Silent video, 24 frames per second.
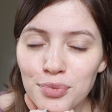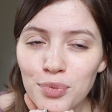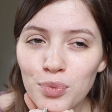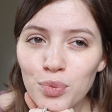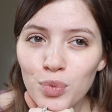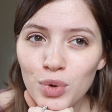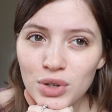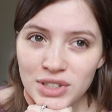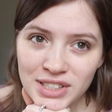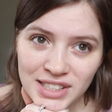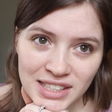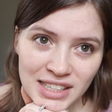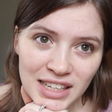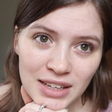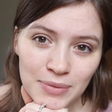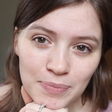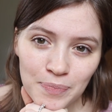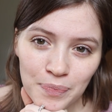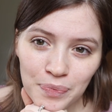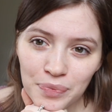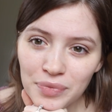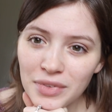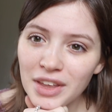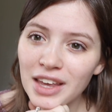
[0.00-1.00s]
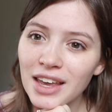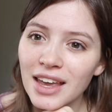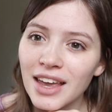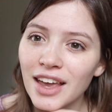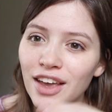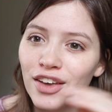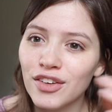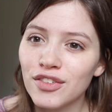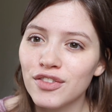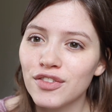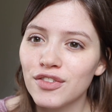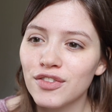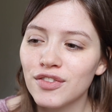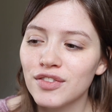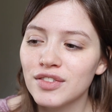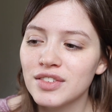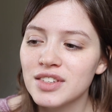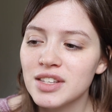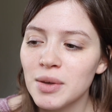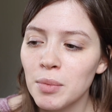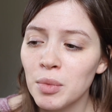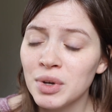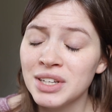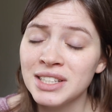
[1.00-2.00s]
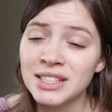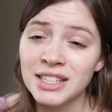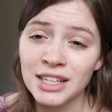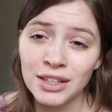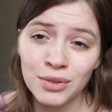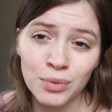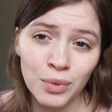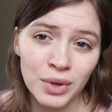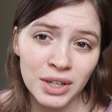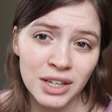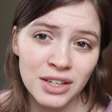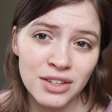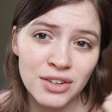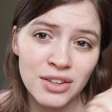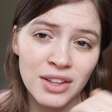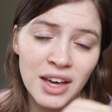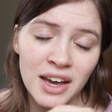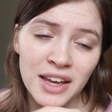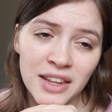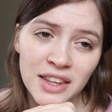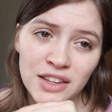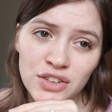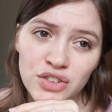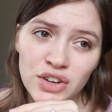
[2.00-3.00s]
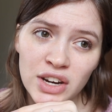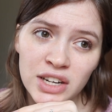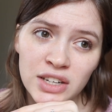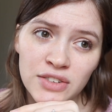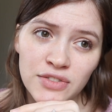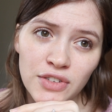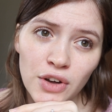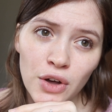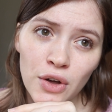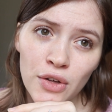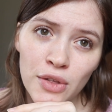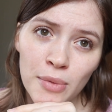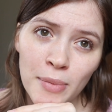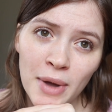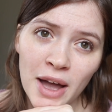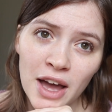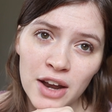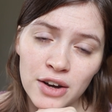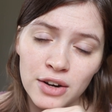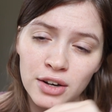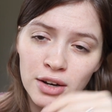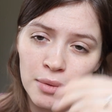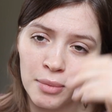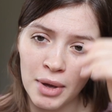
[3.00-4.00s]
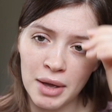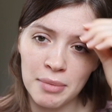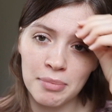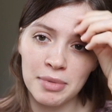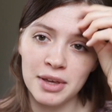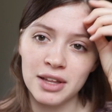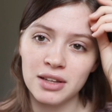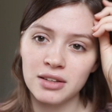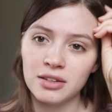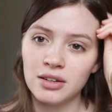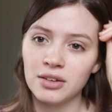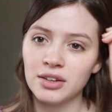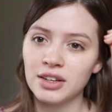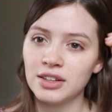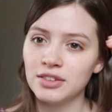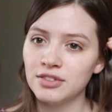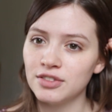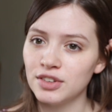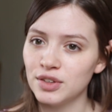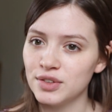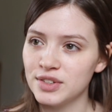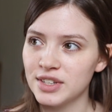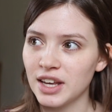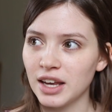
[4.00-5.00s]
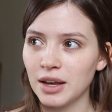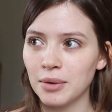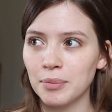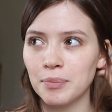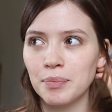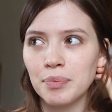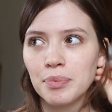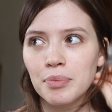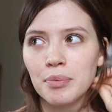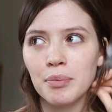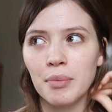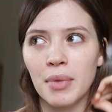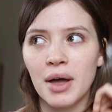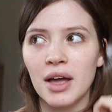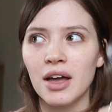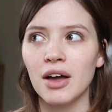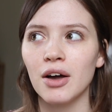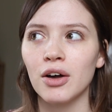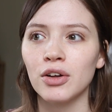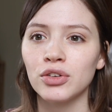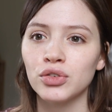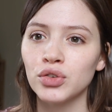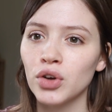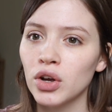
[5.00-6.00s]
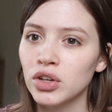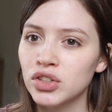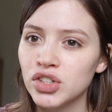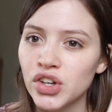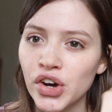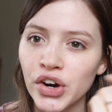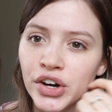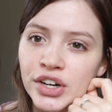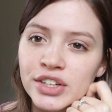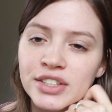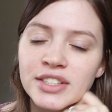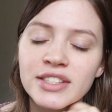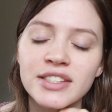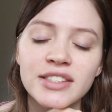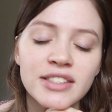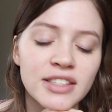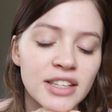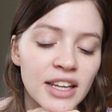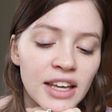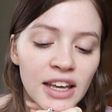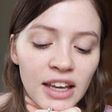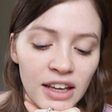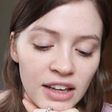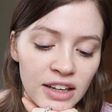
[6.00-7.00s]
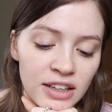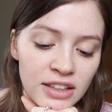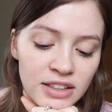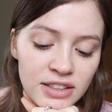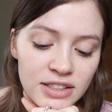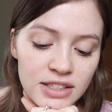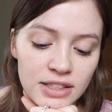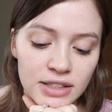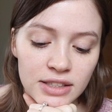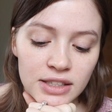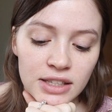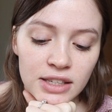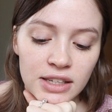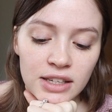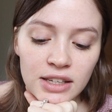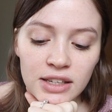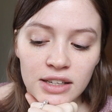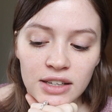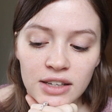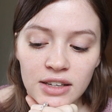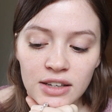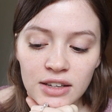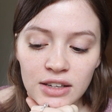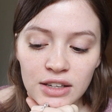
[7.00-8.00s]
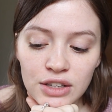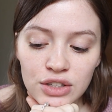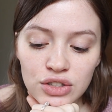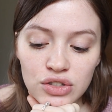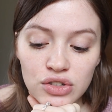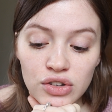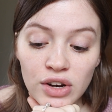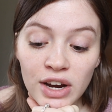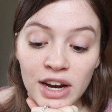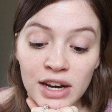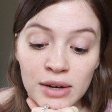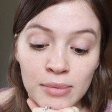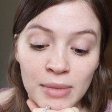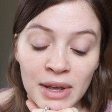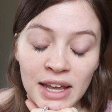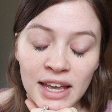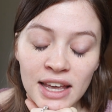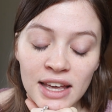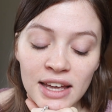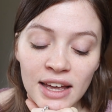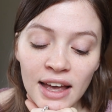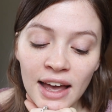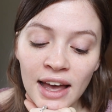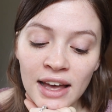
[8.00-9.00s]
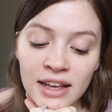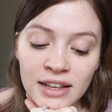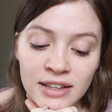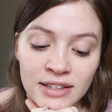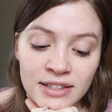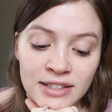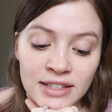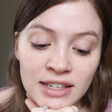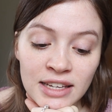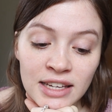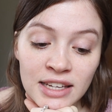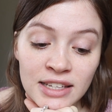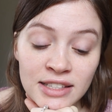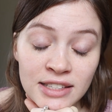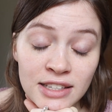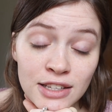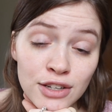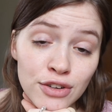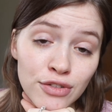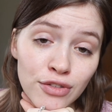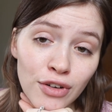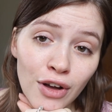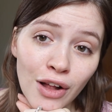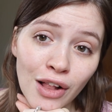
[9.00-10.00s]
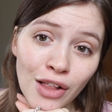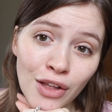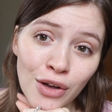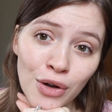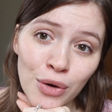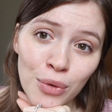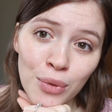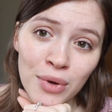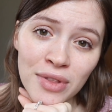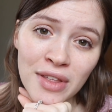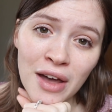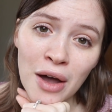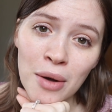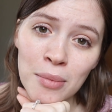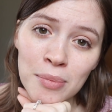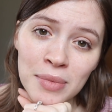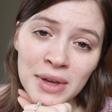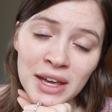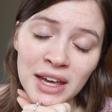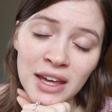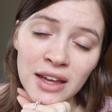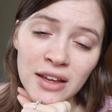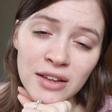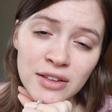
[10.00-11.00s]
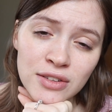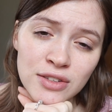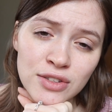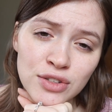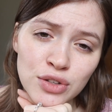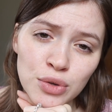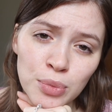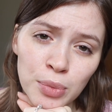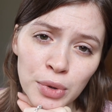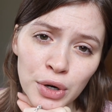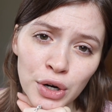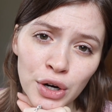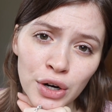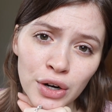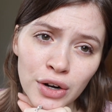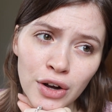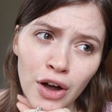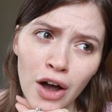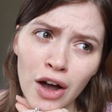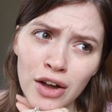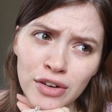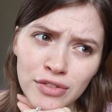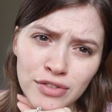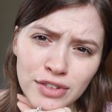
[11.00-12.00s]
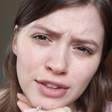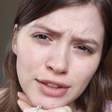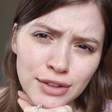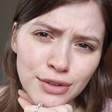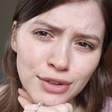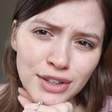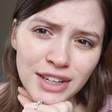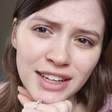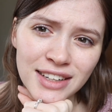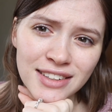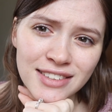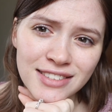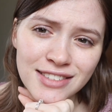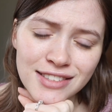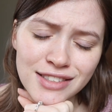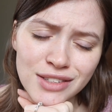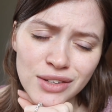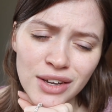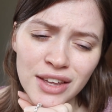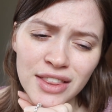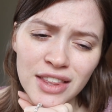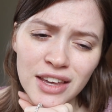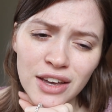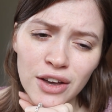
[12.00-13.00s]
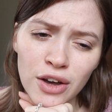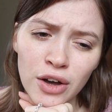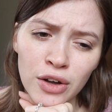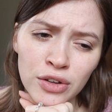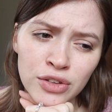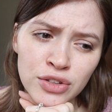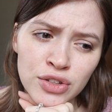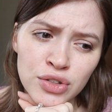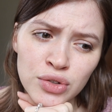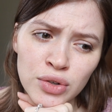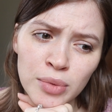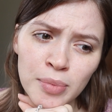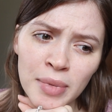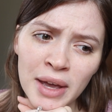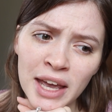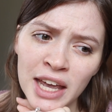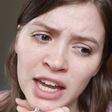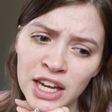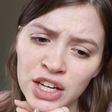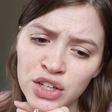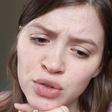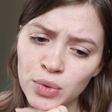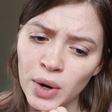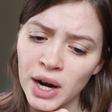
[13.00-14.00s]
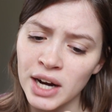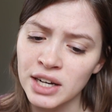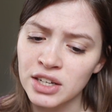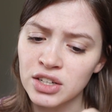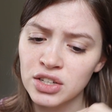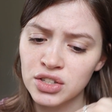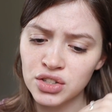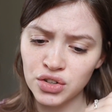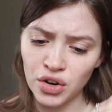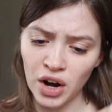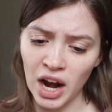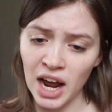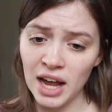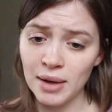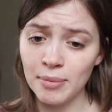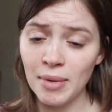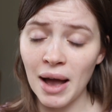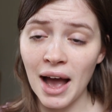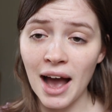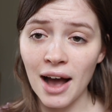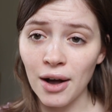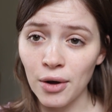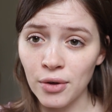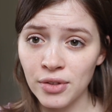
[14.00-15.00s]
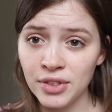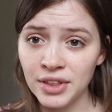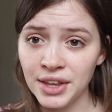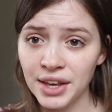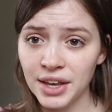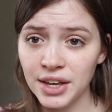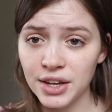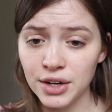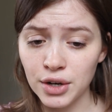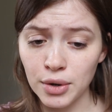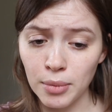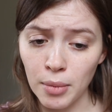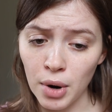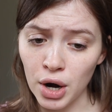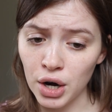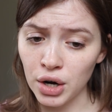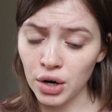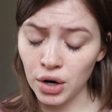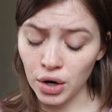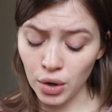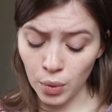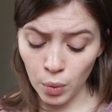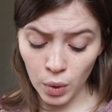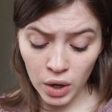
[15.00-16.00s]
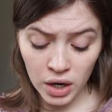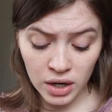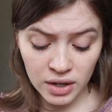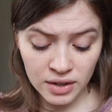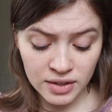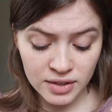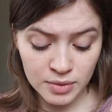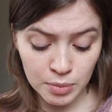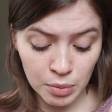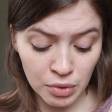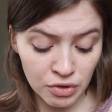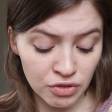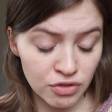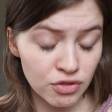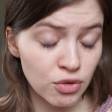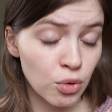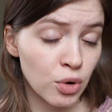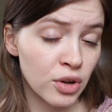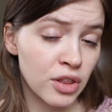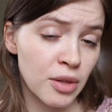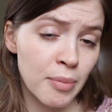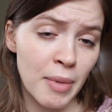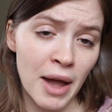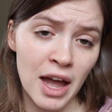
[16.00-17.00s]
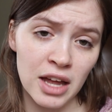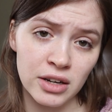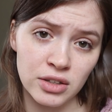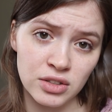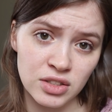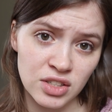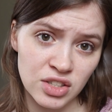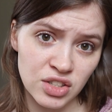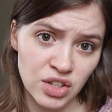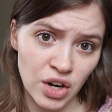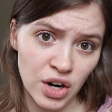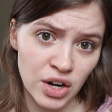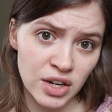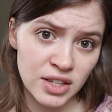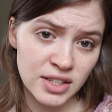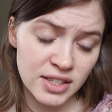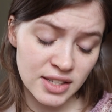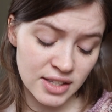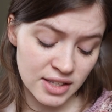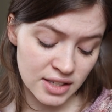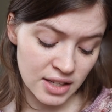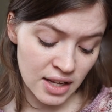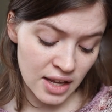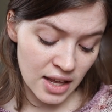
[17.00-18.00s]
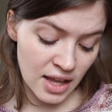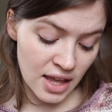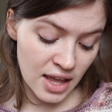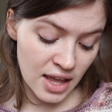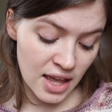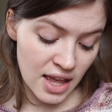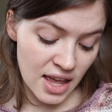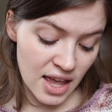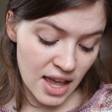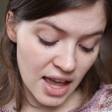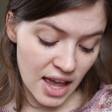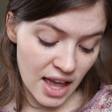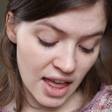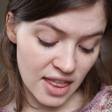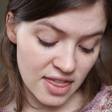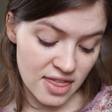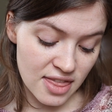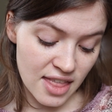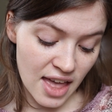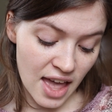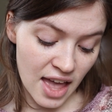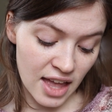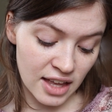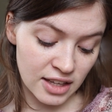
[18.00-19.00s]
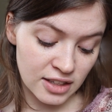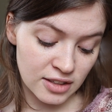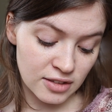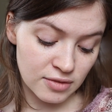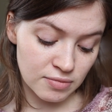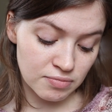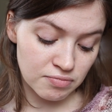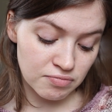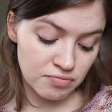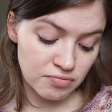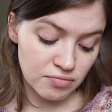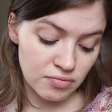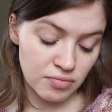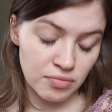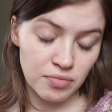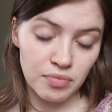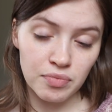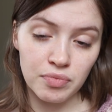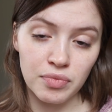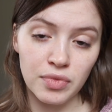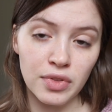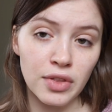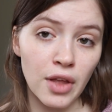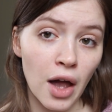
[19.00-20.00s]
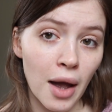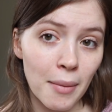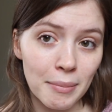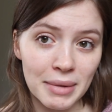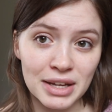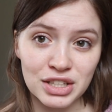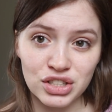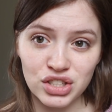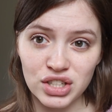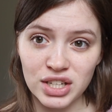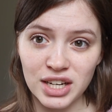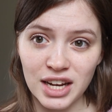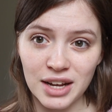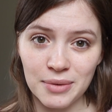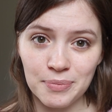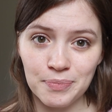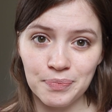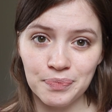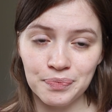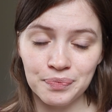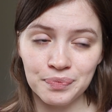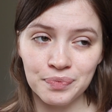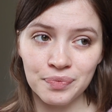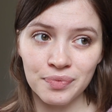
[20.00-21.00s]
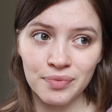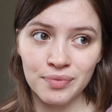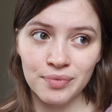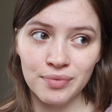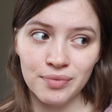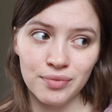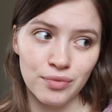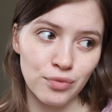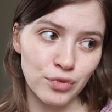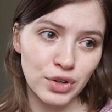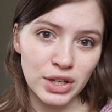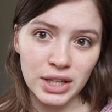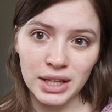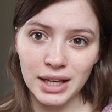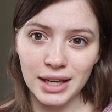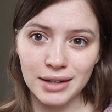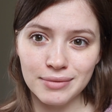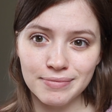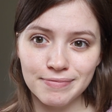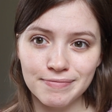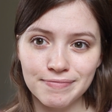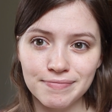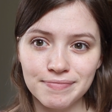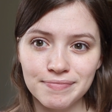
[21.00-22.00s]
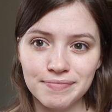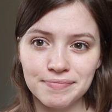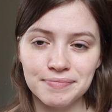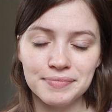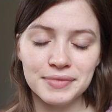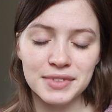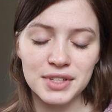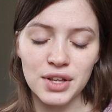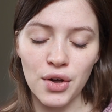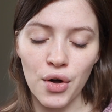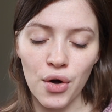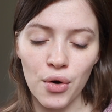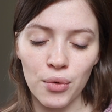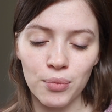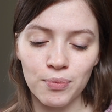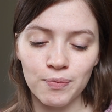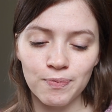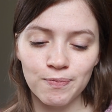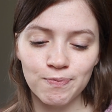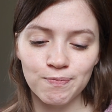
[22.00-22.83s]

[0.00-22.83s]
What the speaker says: we'll see. If someone didn't want to do that and they tried to follow the pattern, it might be a little confusing. But I'll draw charts and try and make it as easy to follow without being super convoluted. So I think I'll do a page where I describe how the inner marker works before the pattern starts and then not mention it, really. So